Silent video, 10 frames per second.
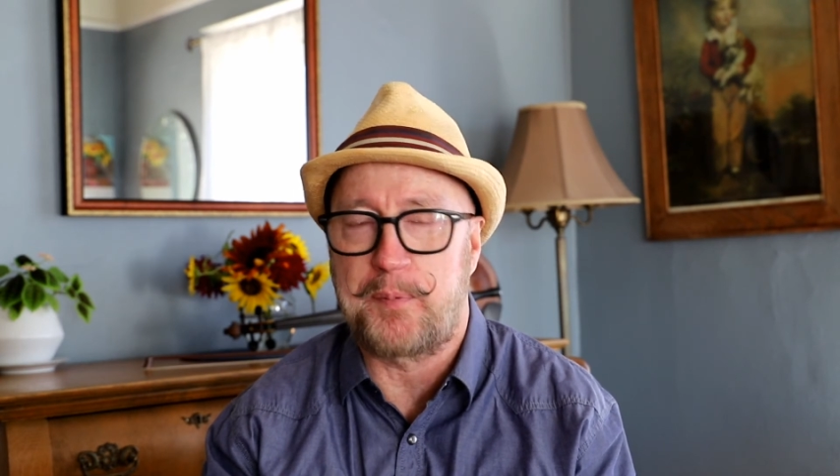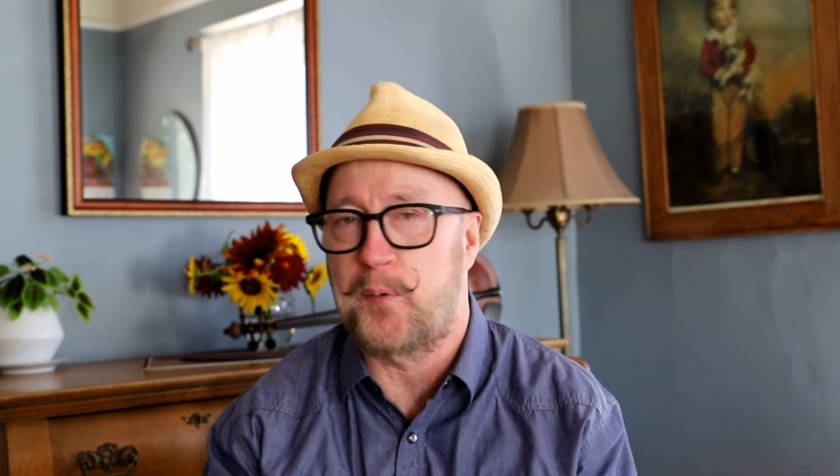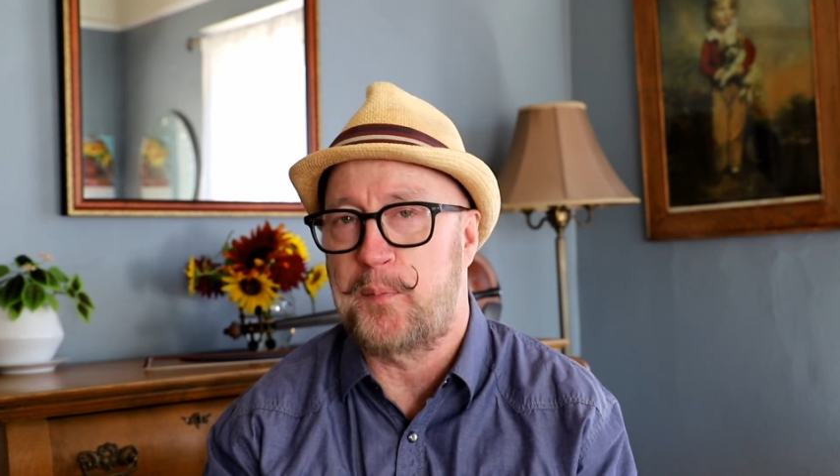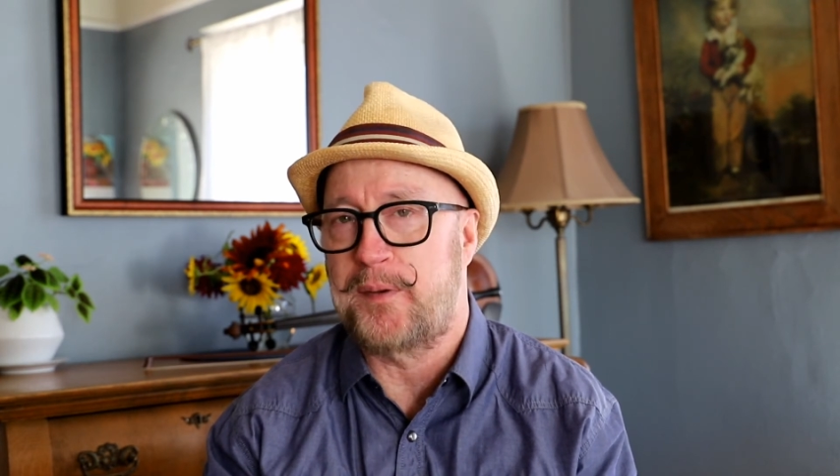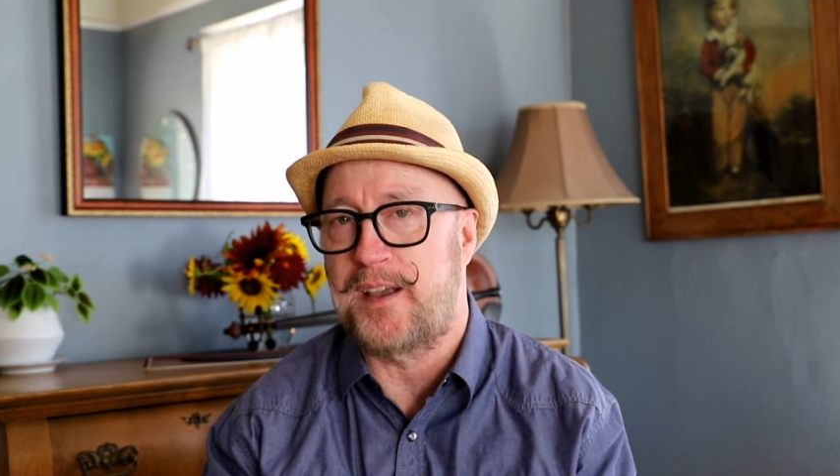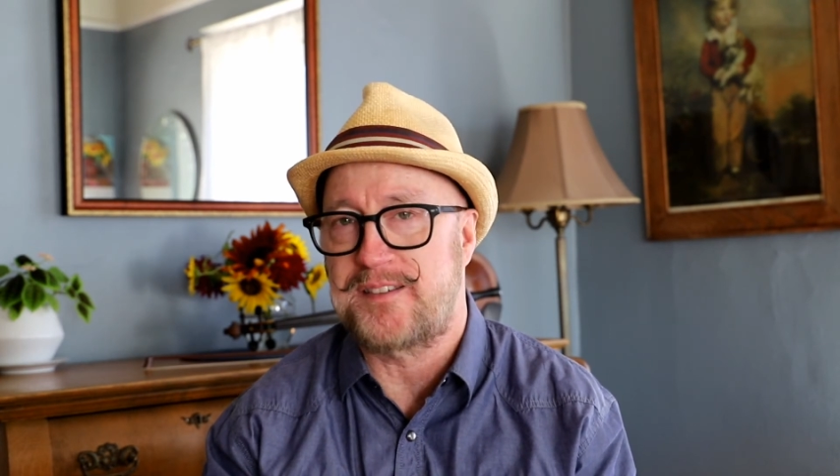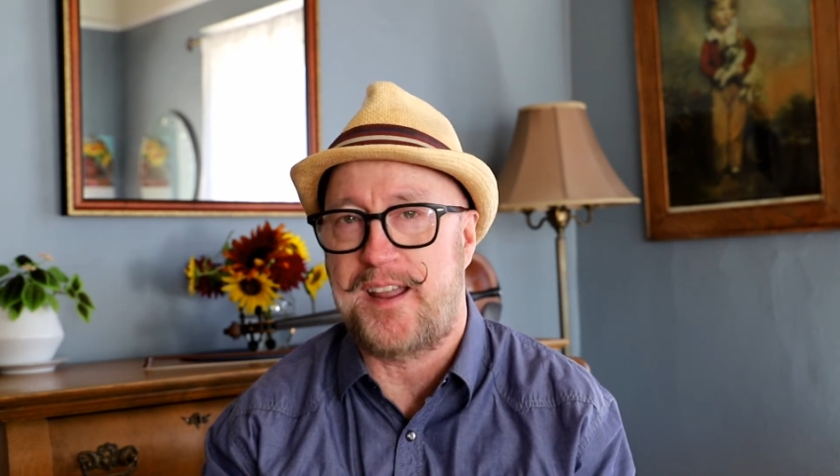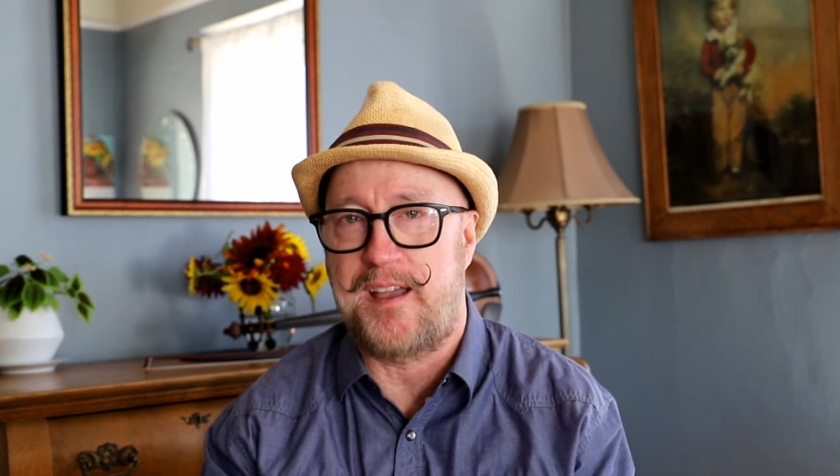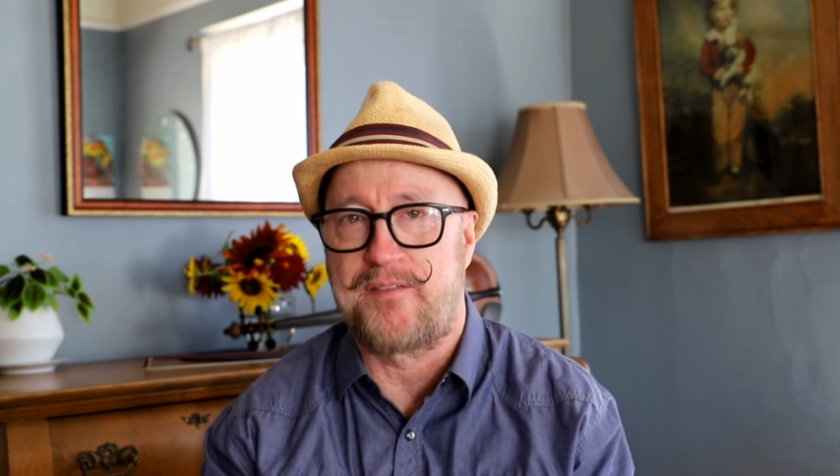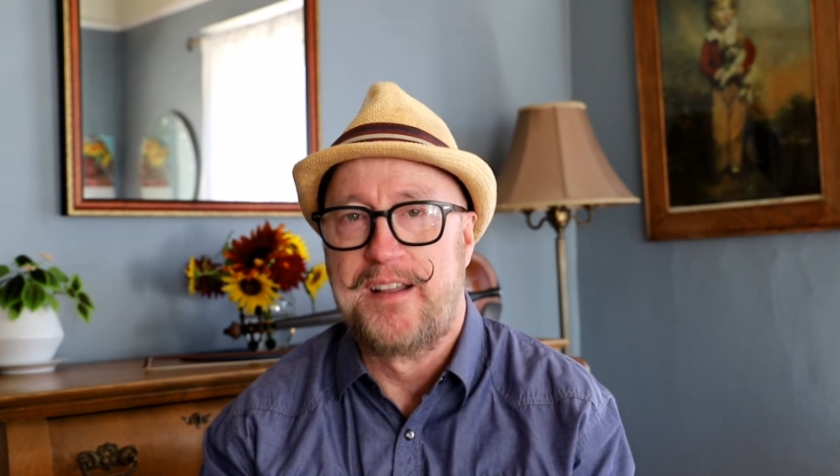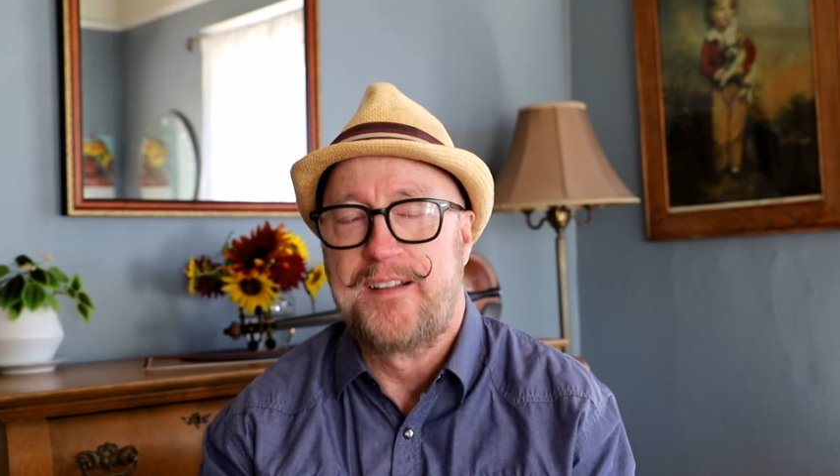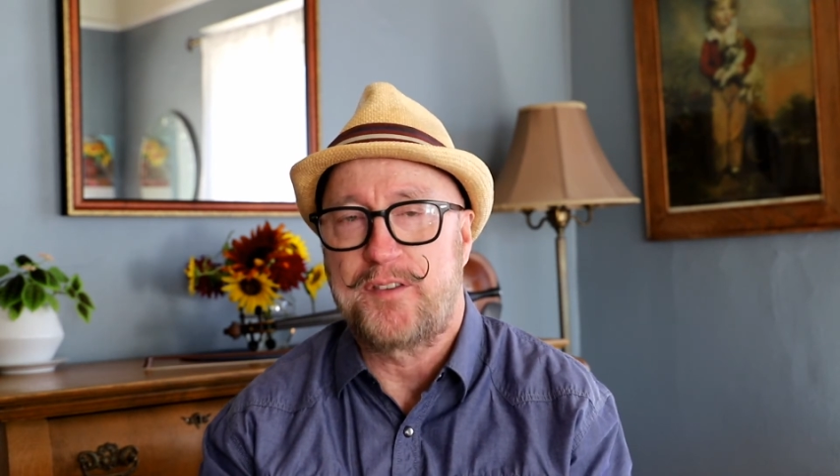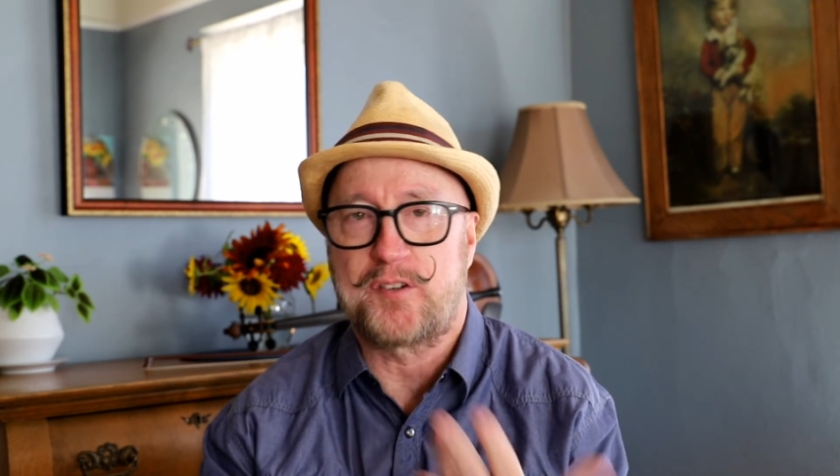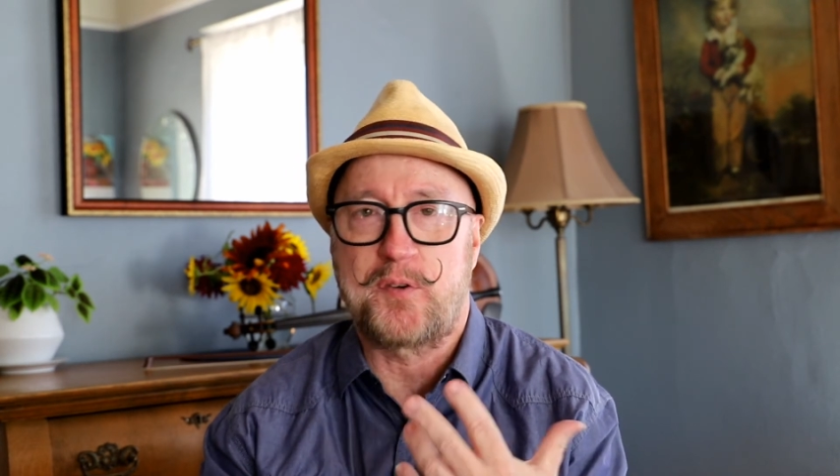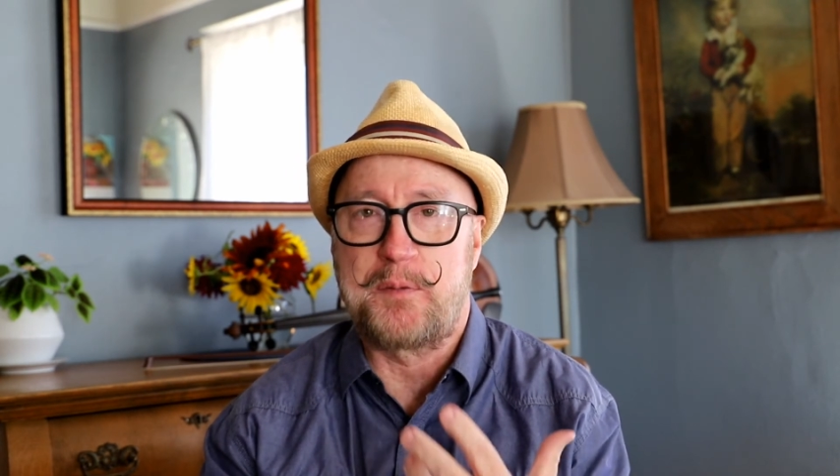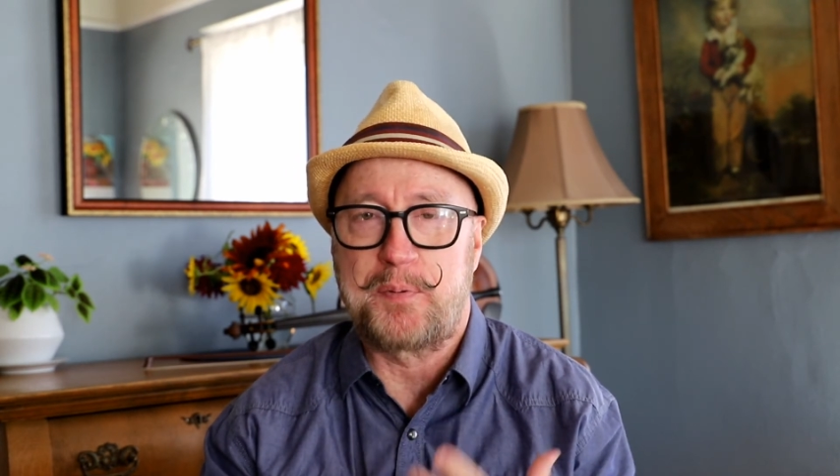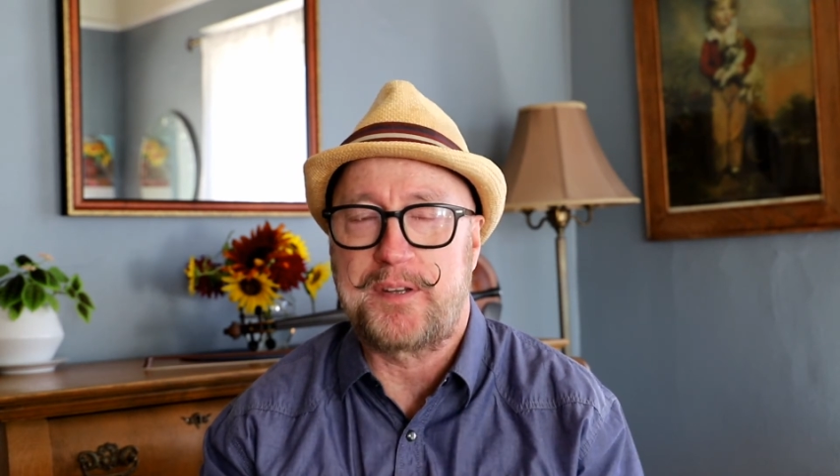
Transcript: It would have been nice to have the screen